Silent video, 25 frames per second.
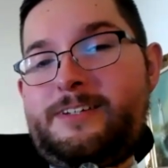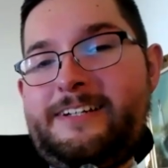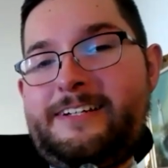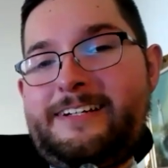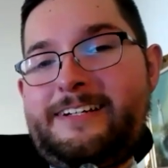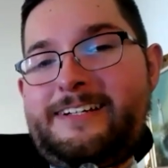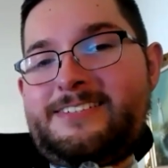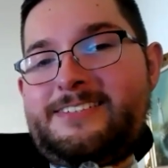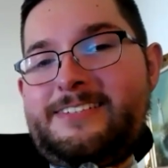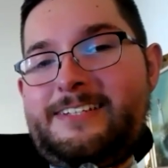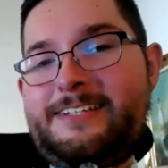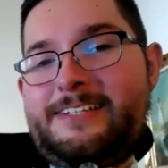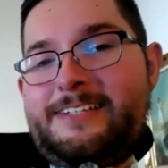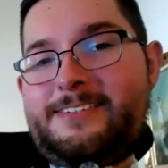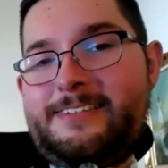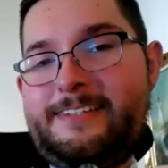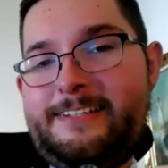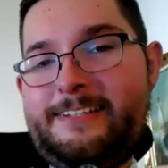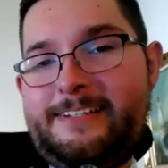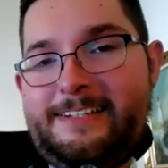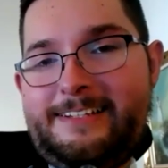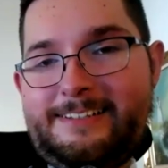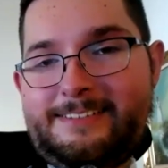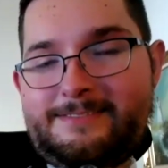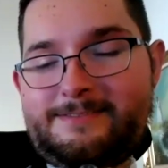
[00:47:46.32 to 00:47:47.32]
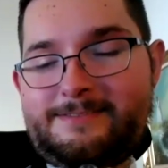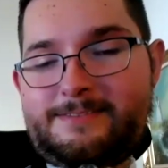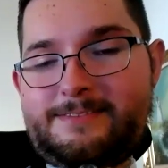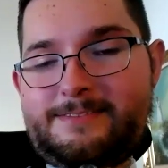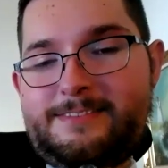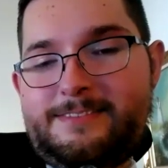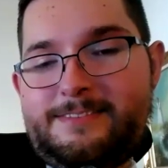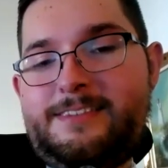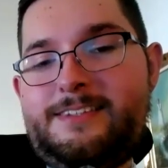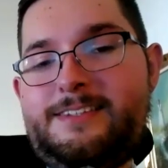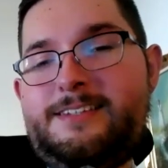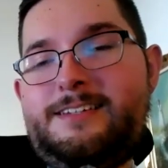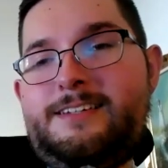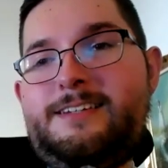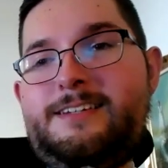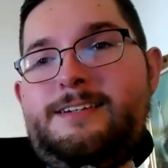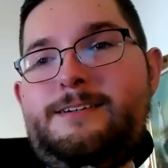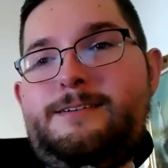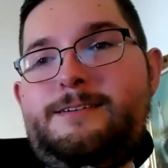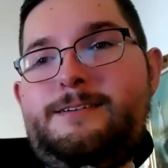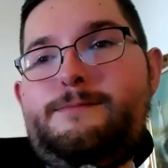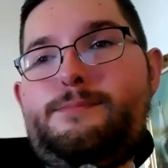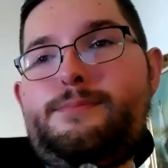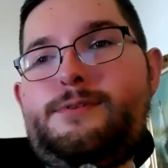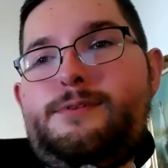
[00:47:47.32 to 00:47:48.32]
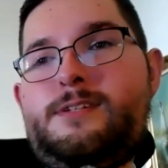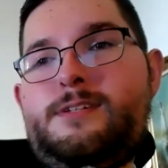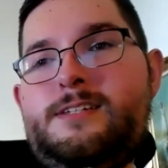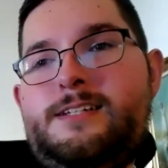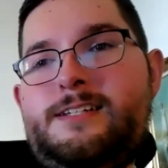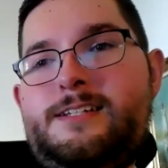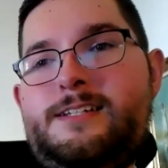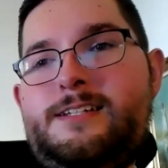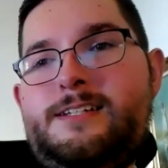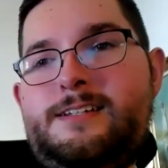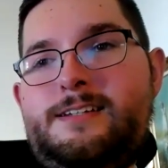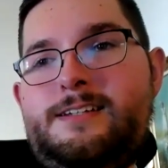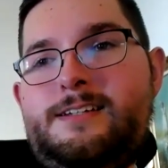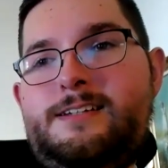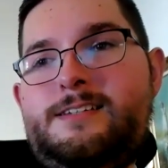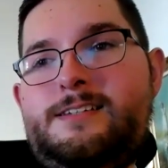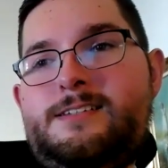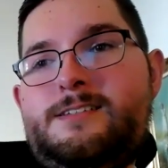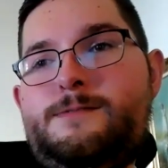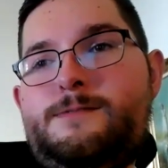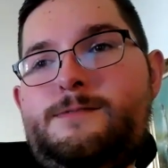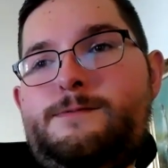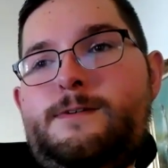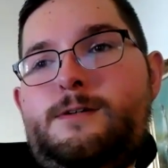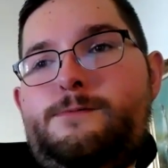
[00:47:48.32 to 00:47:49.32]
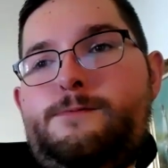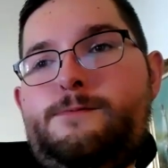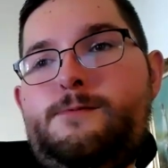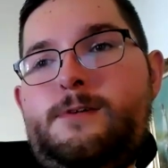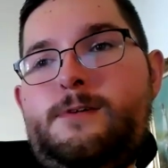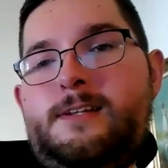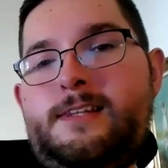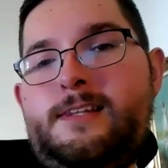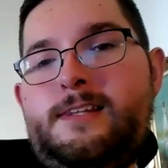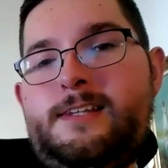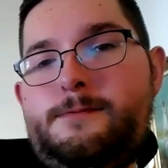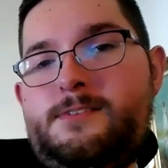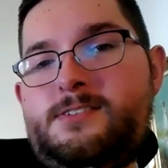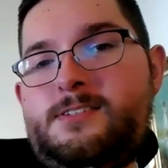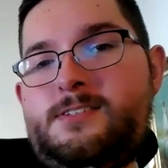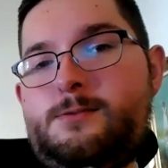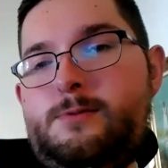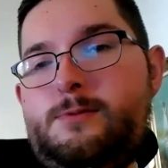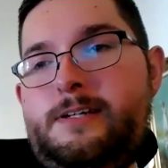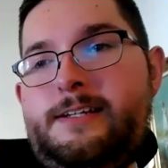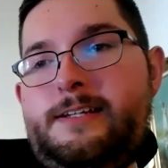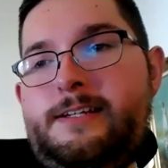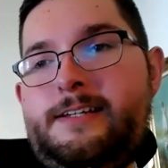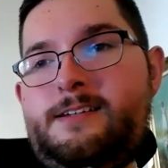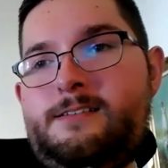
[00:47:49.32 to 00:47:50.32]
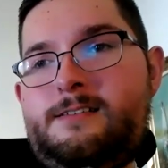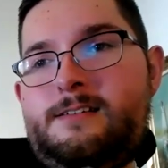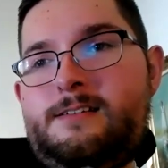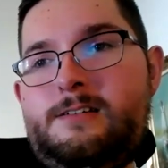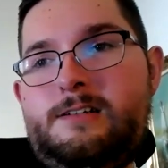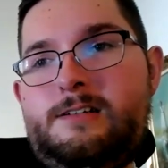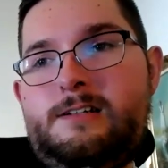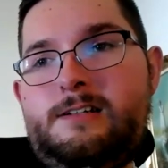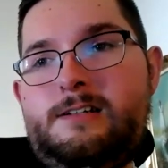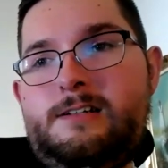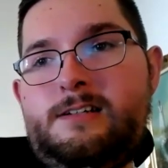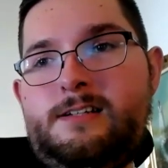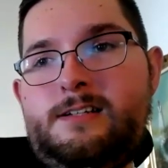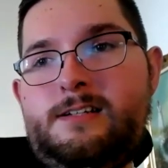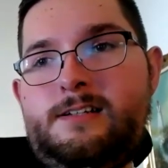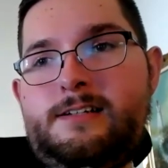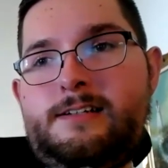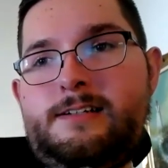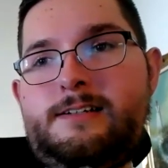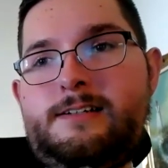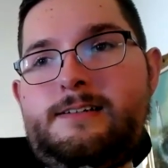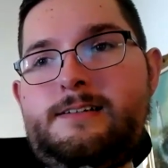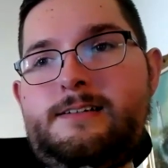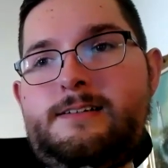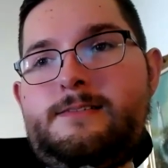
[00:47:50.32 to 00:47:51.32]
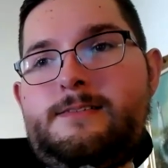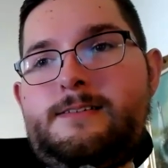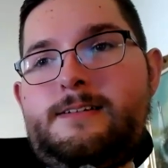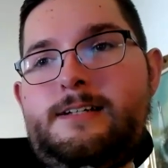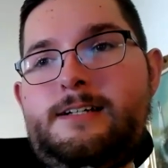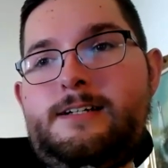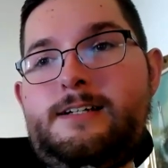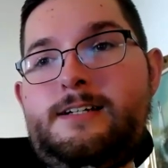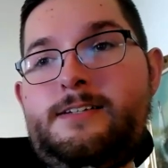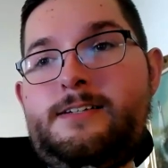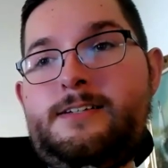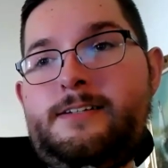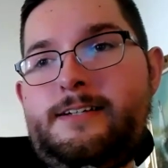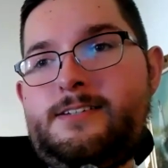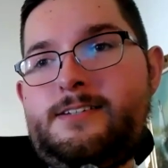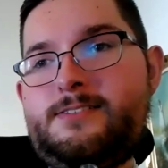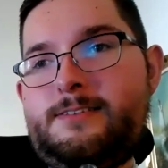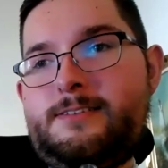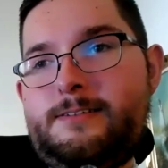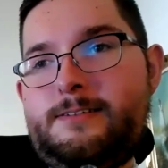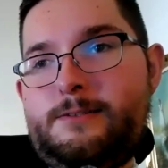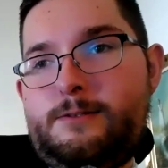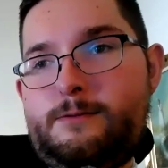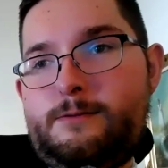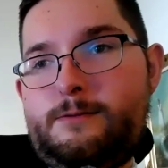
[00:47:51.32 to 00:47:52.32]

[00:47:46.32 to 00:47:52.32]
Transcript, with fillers: had to say today, please feel free to leave us a rating. A follow. A nice little